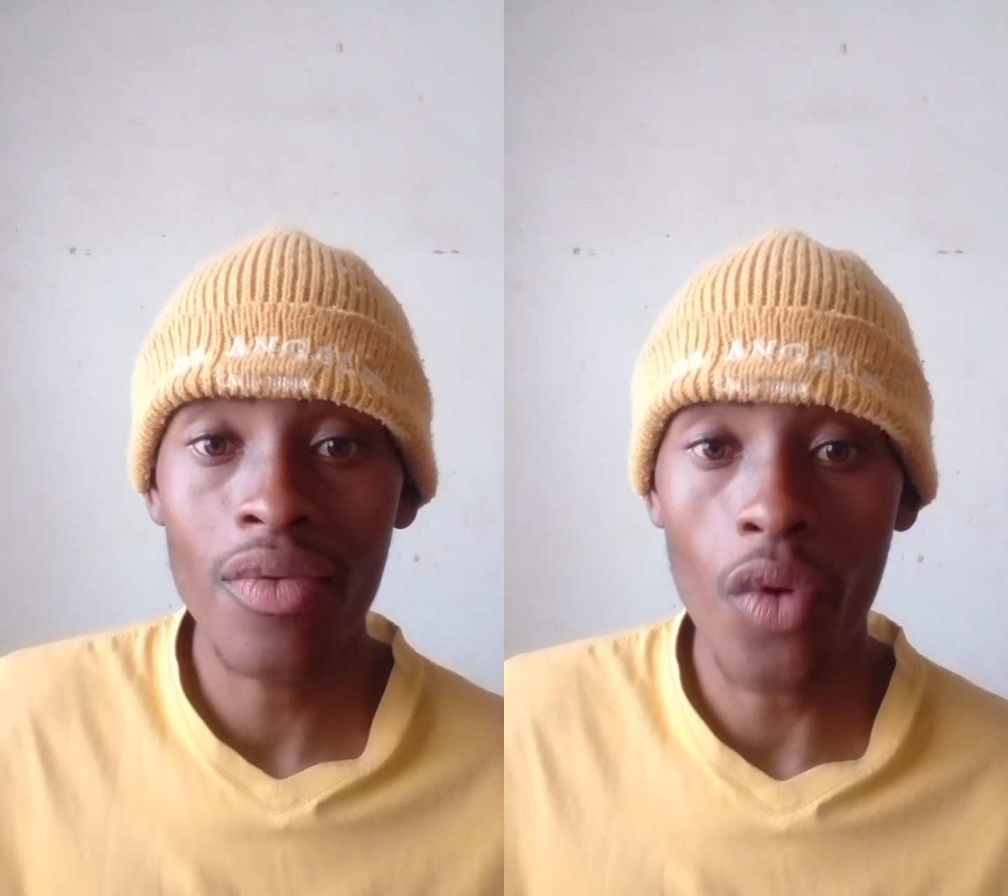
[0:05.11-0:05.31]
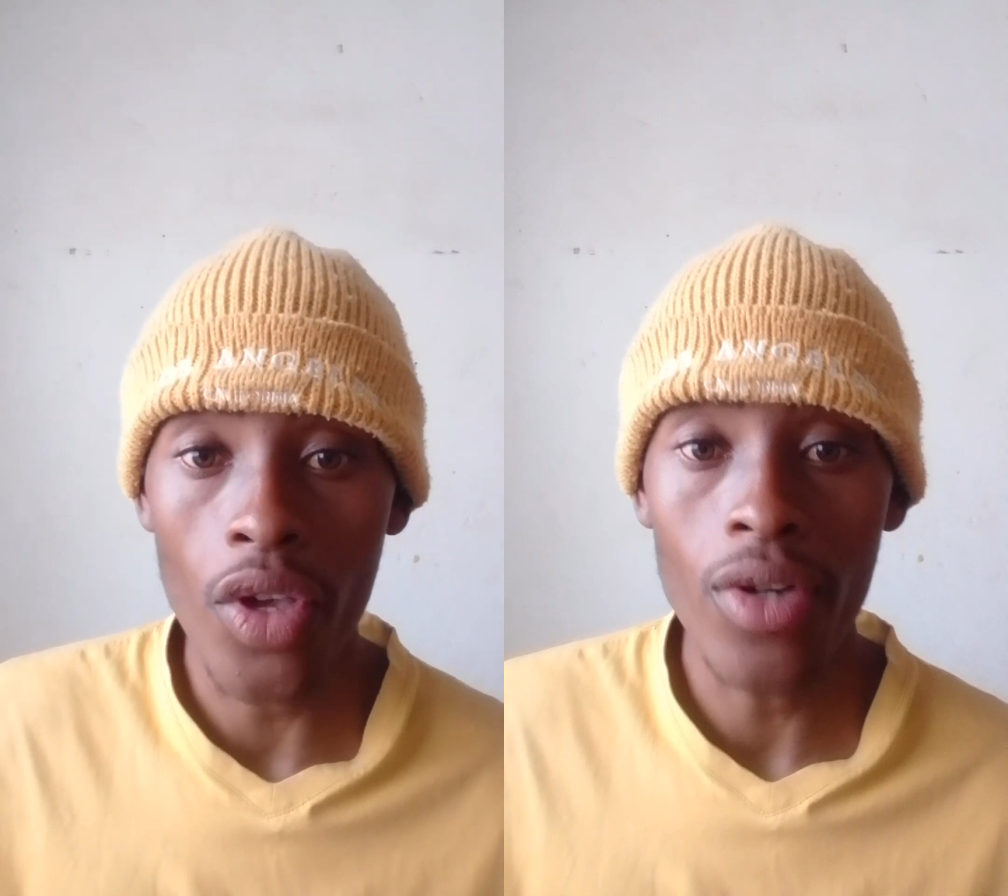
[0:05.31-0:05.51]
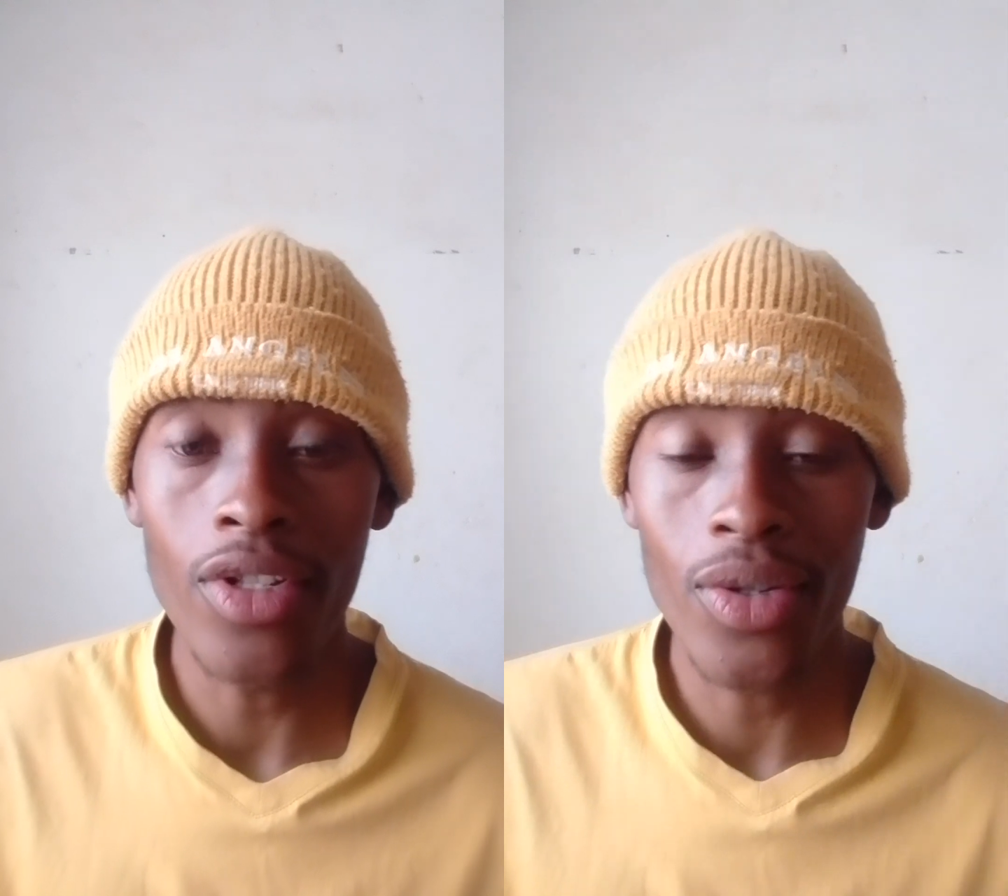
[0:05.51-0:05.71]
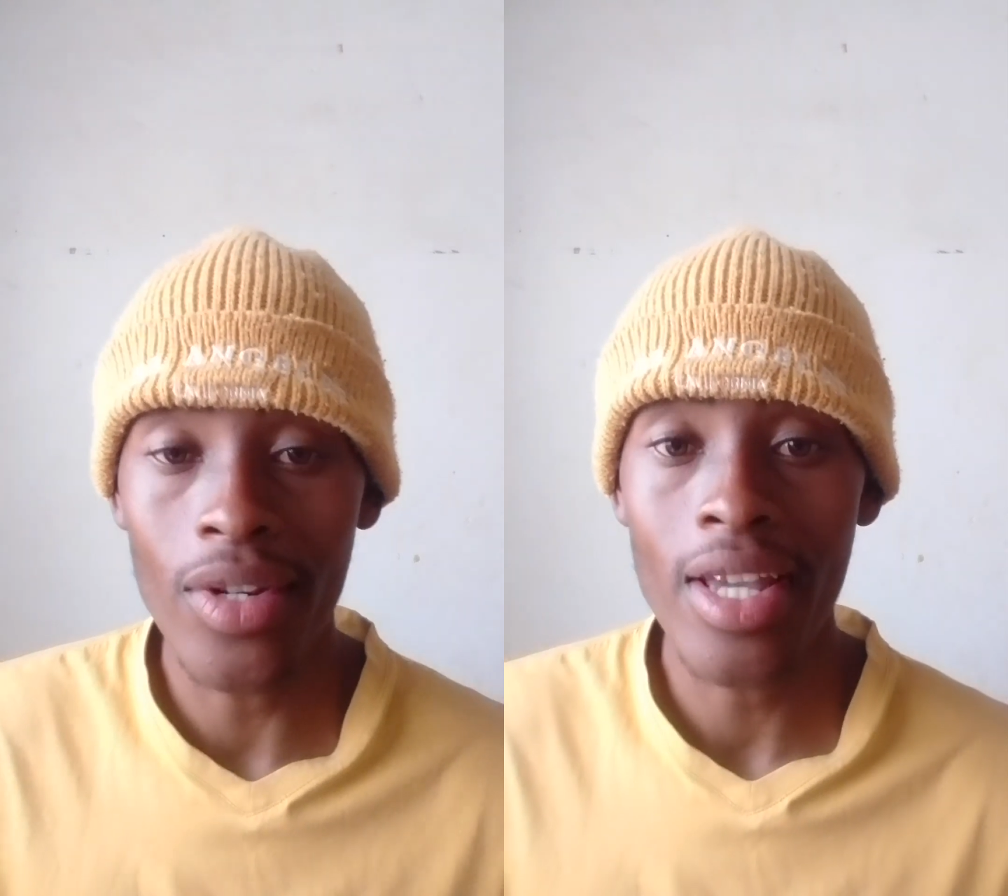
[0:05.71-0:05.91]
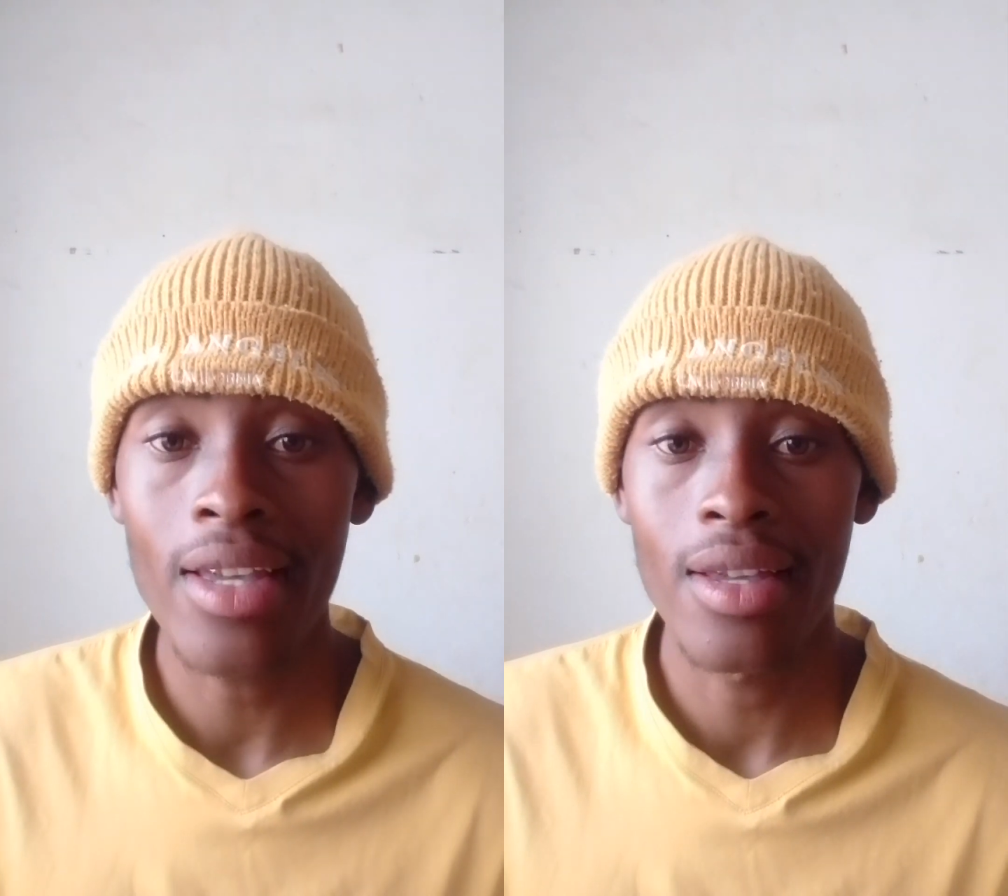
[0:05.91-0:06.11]
for you
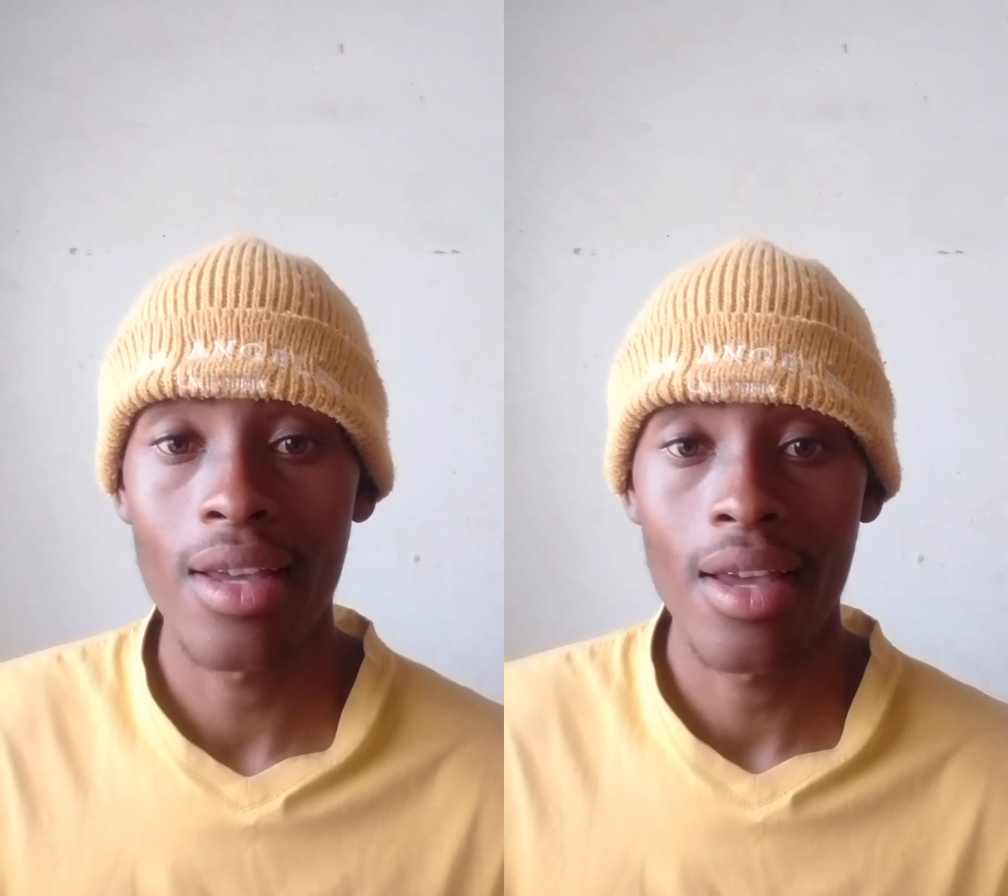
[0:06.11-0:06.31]
today.